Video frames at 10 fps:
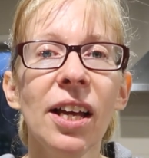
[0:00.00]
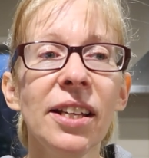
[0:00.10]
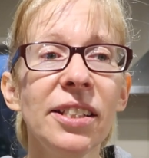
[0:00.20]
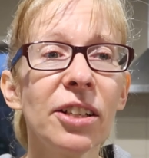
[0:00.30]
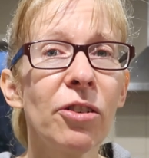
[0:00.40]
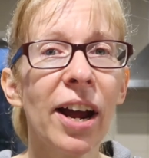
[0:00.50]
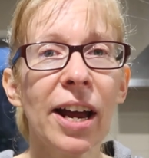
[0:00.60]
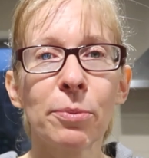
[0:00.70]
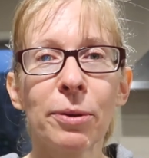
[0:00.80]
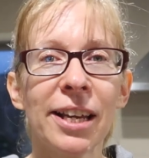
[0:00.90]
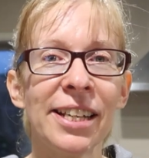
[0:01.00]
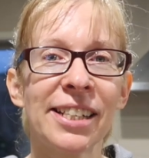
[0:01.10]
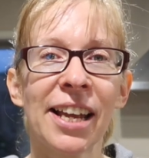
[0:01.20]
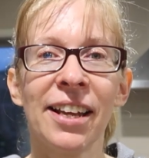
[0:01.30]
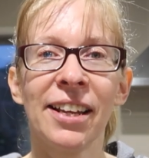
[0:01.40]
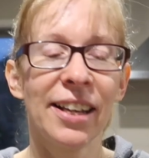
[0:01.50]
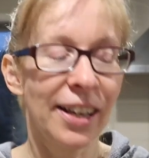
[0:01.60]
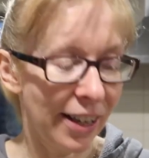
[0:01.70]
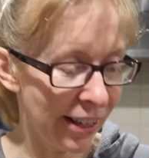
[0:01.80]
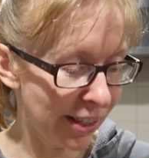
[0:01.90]
It's a crowd pleaser.
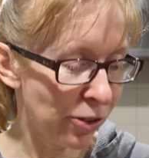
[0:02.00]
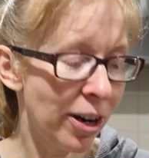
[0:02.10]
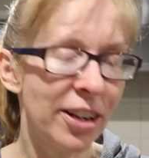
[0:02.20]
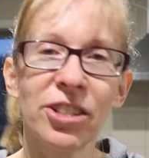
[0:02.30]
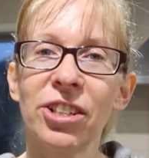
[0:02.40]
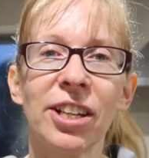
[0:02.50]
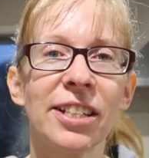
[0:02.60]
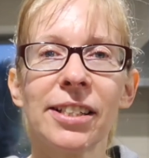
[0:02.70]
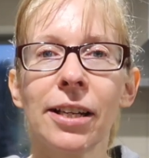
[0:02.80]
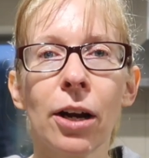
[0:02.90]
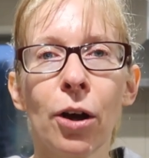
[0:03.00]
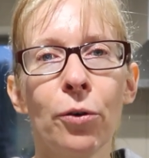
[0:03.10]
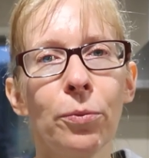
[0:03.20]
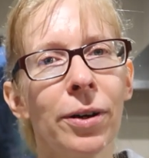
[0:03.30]
It's great to just, you know,